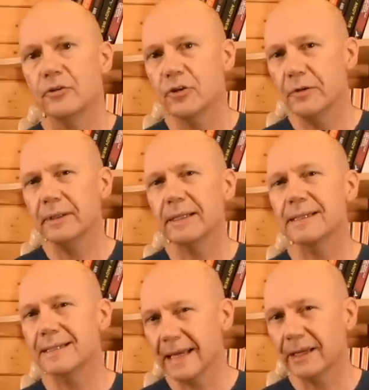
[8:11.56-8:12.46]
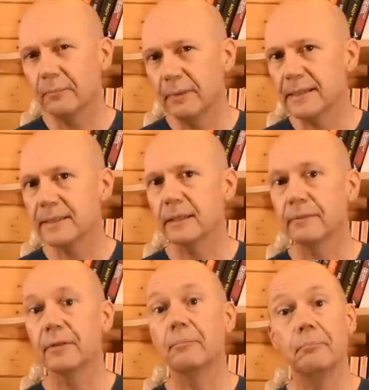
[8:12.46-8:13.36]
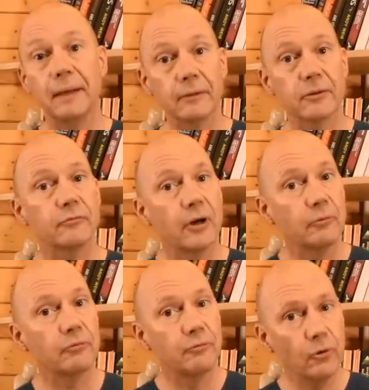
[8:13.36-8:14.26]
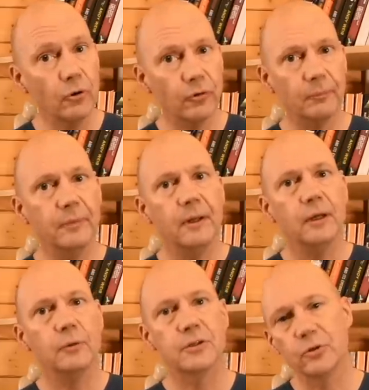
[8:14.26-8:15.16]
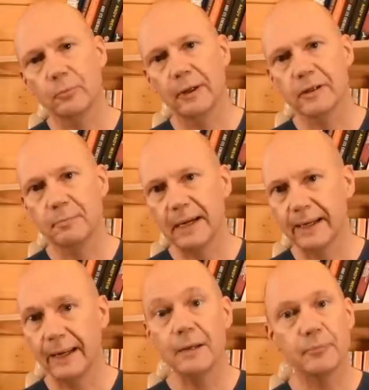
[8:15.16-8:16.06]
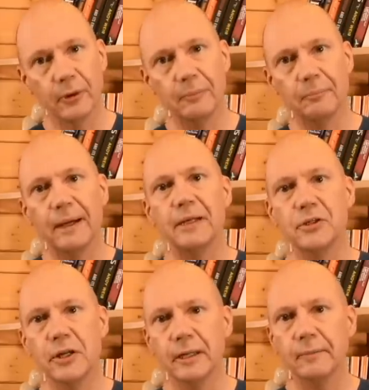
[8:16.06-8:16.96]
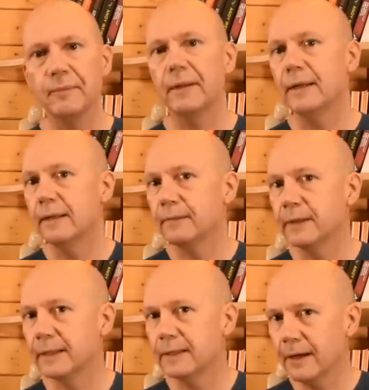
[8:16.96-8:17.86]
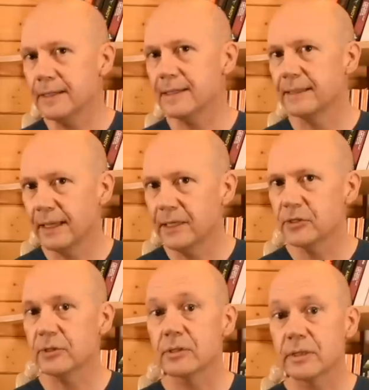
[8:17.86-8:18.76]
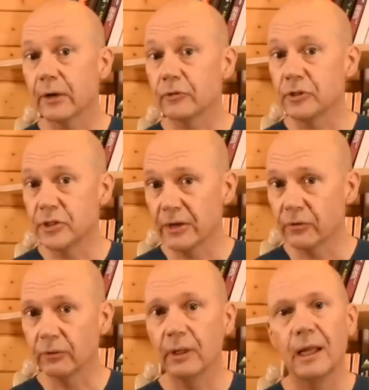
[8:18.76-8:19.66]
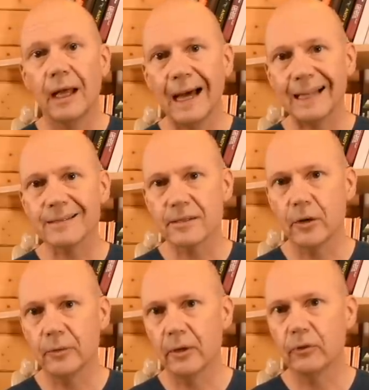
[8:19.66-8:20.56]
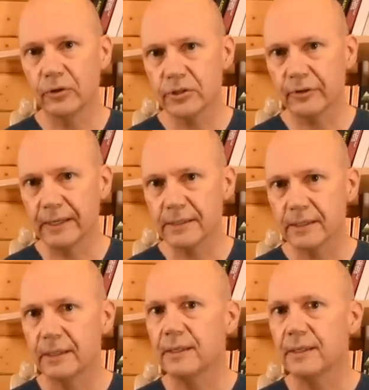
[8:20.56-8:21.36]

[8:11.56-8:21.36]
During the second meeting of the Belt and Road Forum, which took place back in April in Beijing, the United Nations Secretary-General, Antonio Guterres,